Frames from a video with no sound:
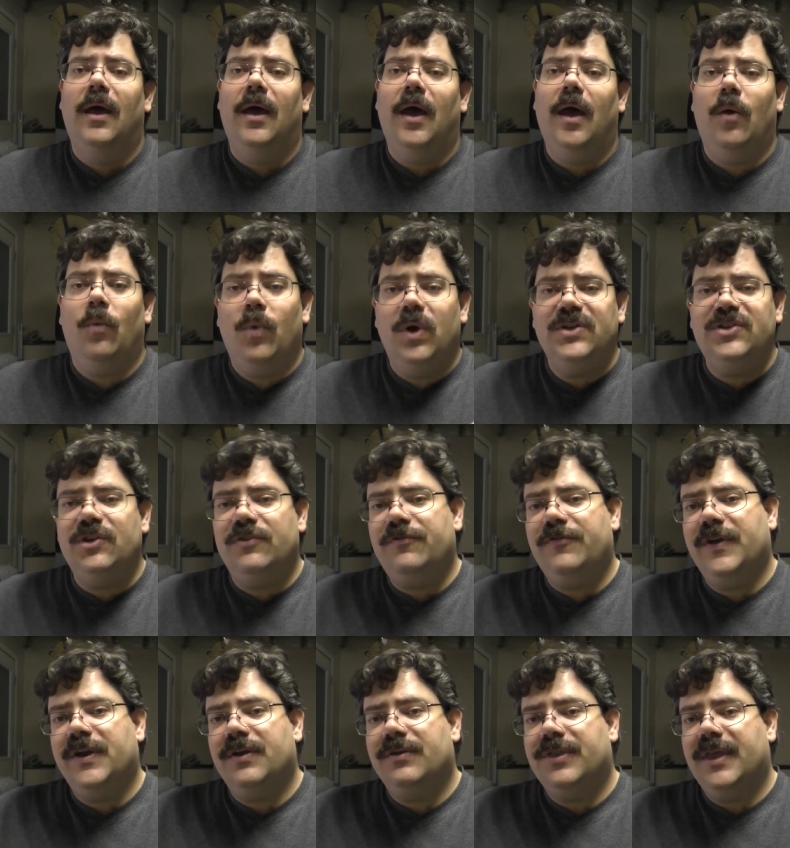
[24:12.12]
And once you
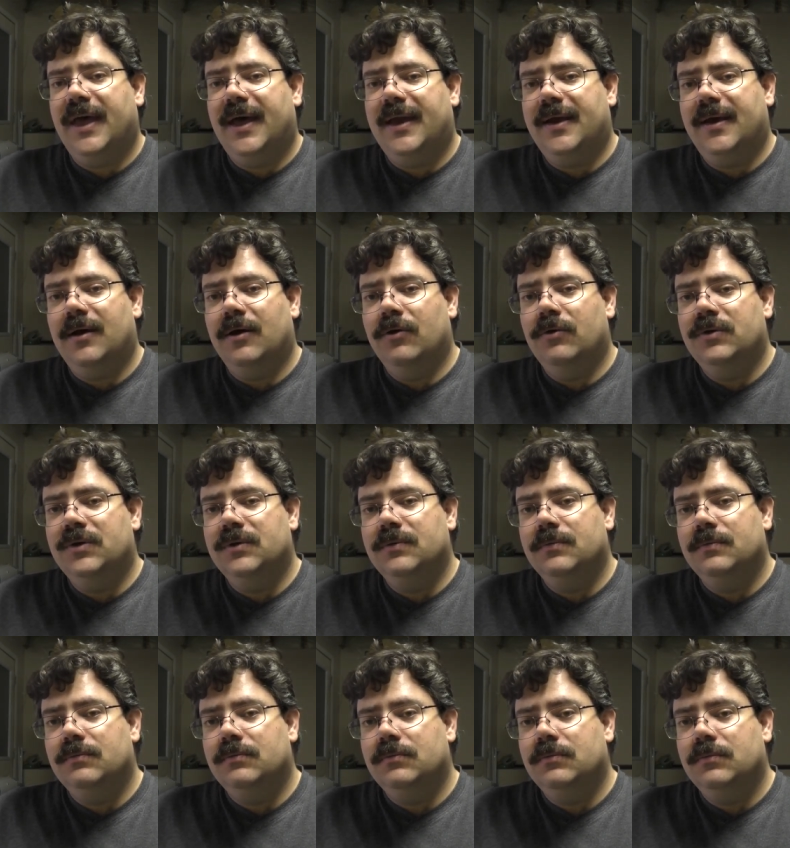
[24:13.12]
figure that out,
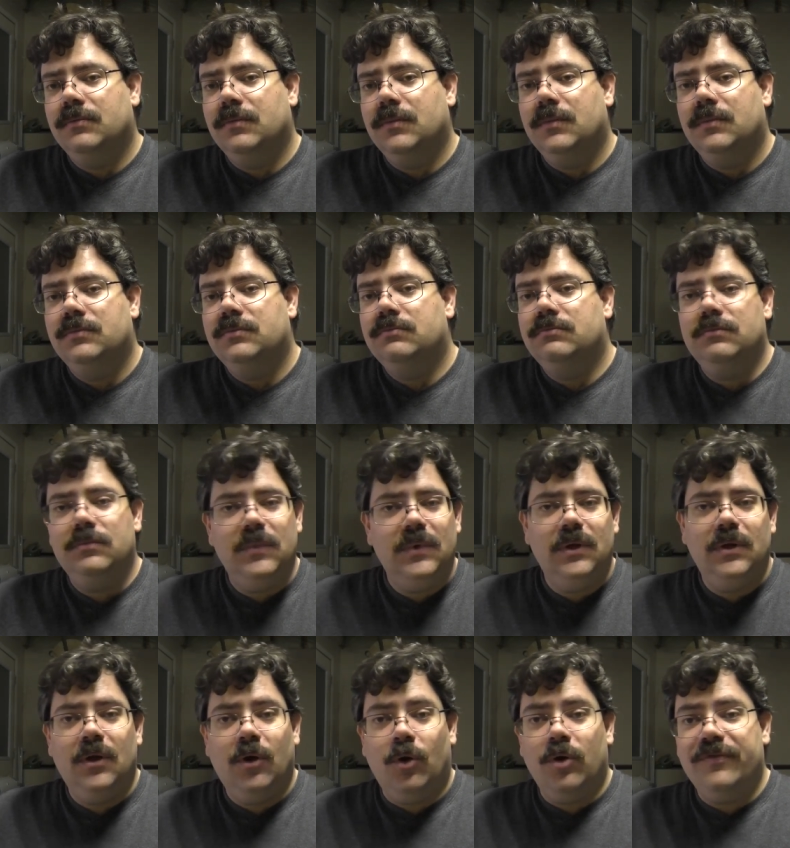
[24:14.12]

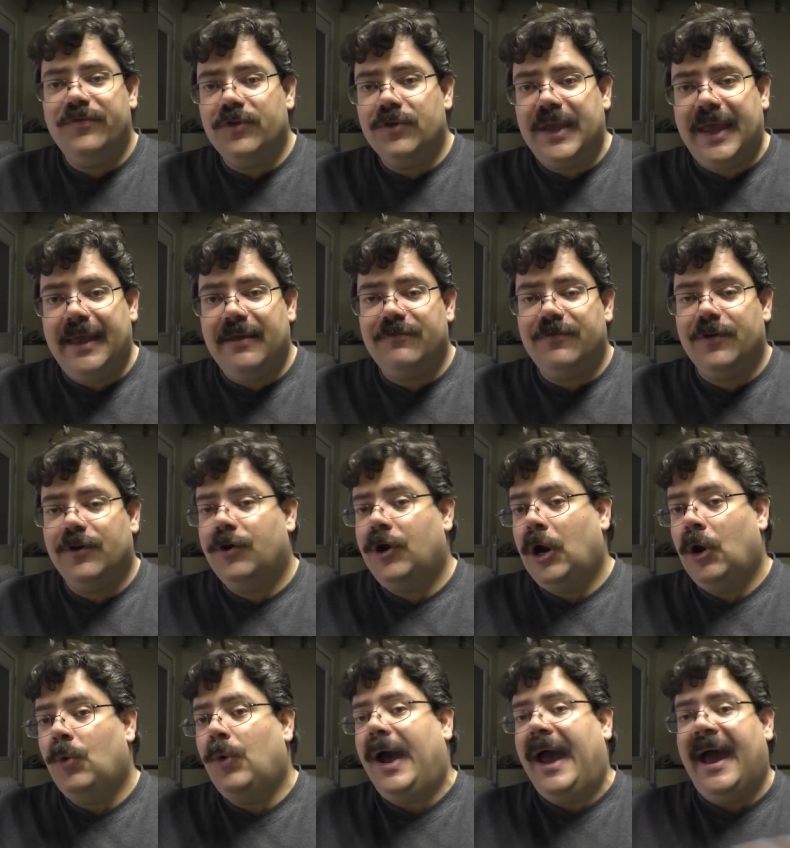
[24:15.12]
or if you can't figure it
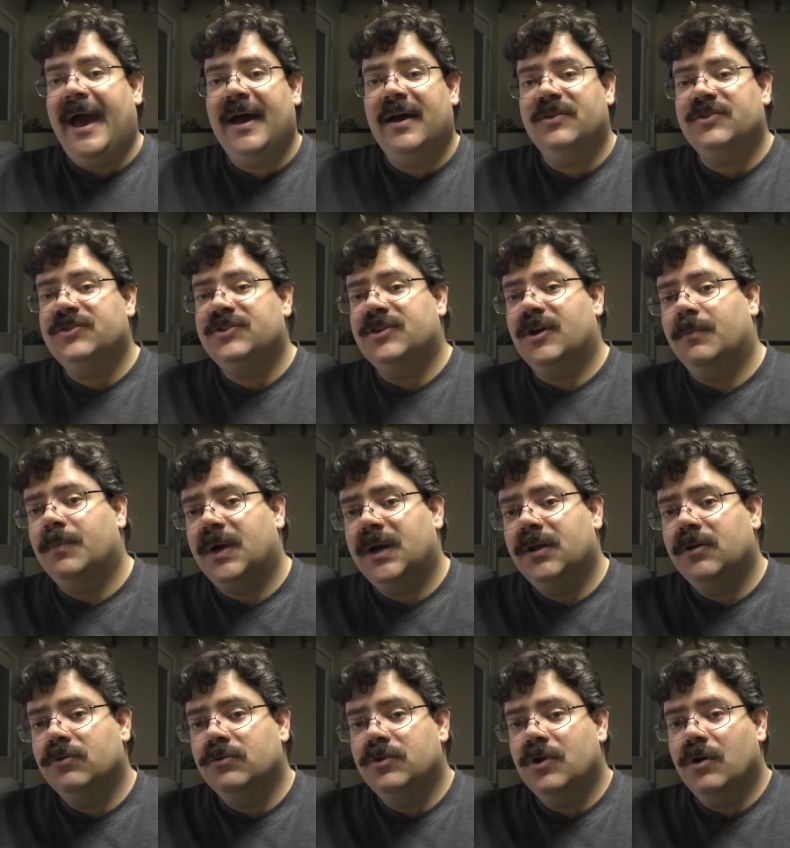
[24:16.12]
out, ask somebody
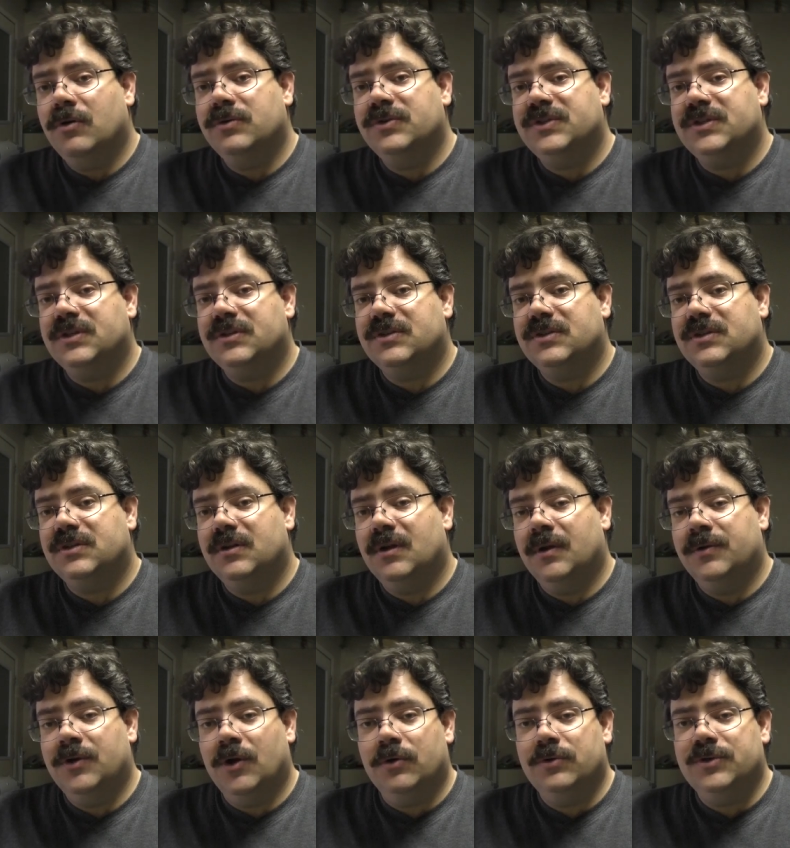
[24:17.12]
who knows this uh,
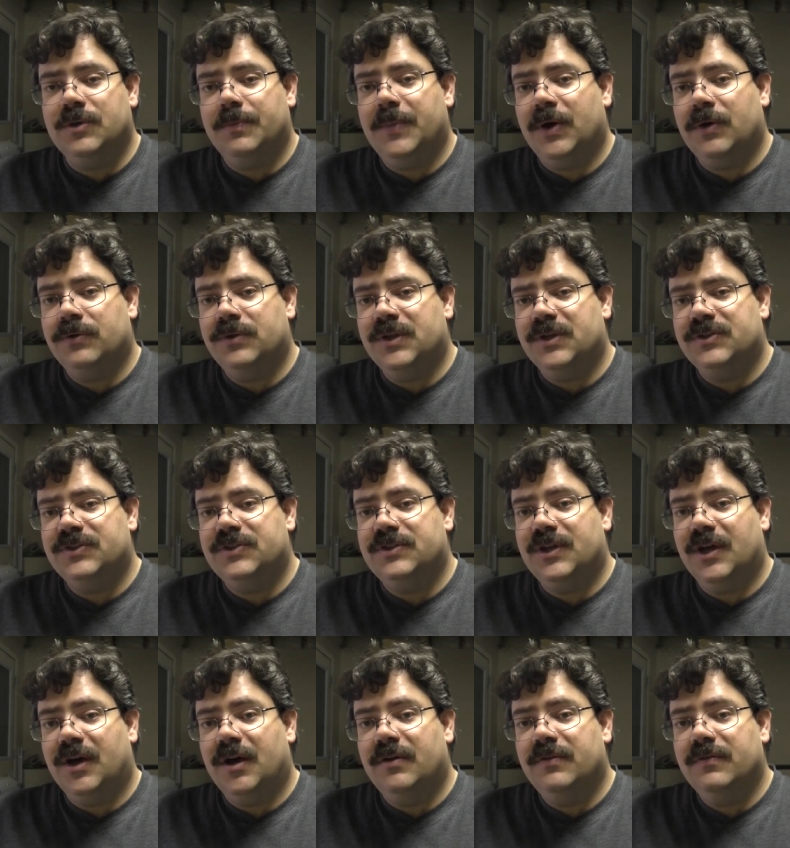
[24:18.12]
knows about this
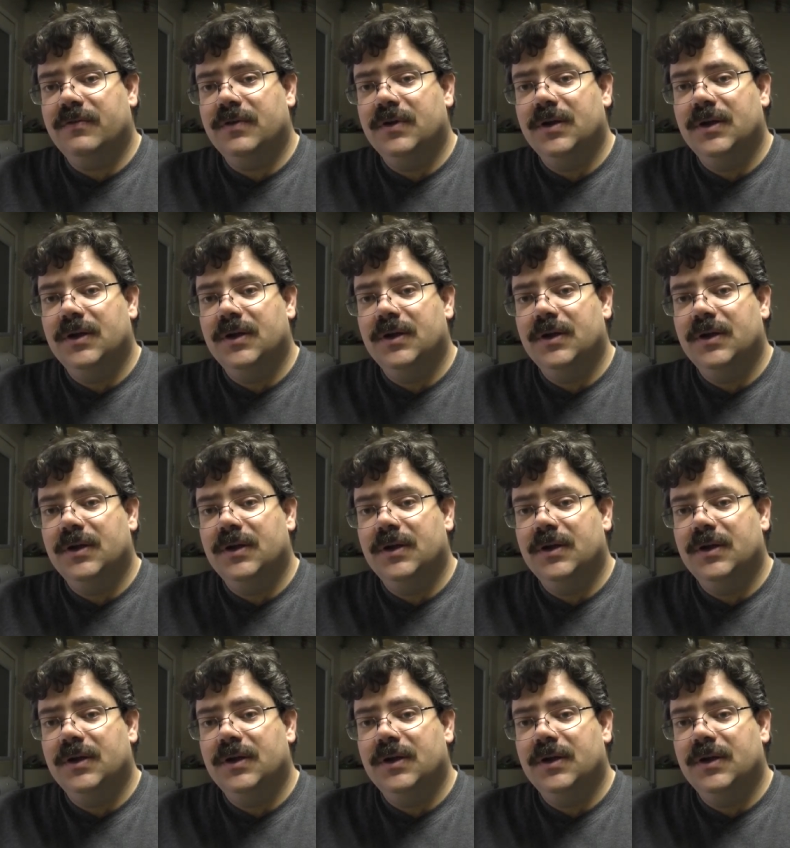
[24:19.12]
stuff